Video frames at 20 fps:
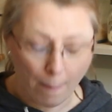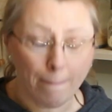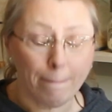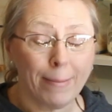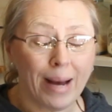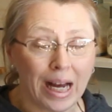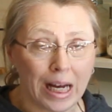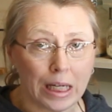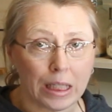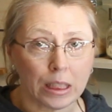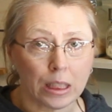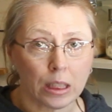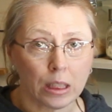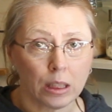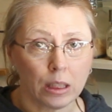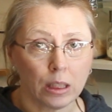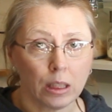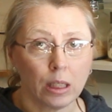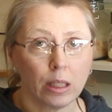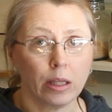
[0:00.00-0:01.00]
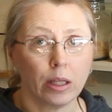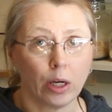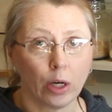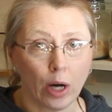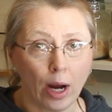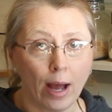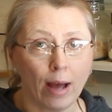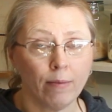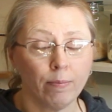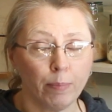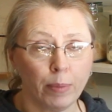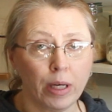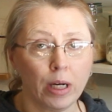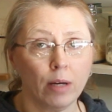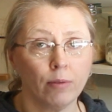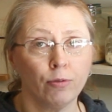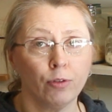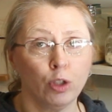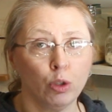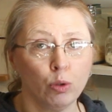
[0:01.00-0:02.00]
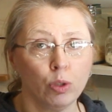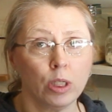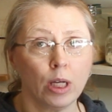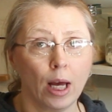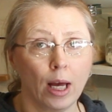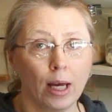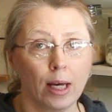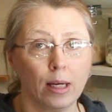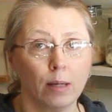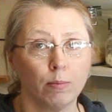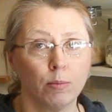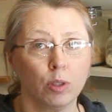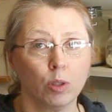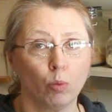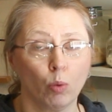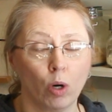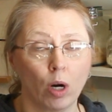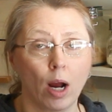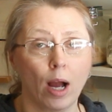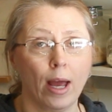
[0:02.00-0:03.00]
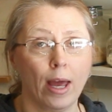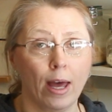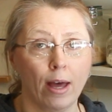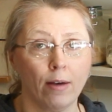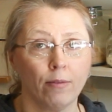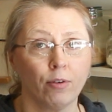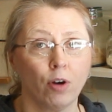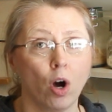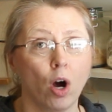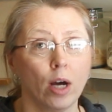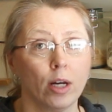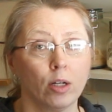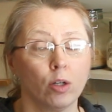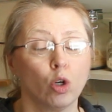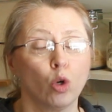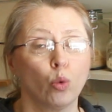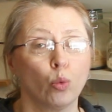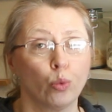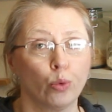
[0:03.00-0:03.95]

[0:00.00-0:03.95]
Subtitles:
but there have been a few times where I have gotten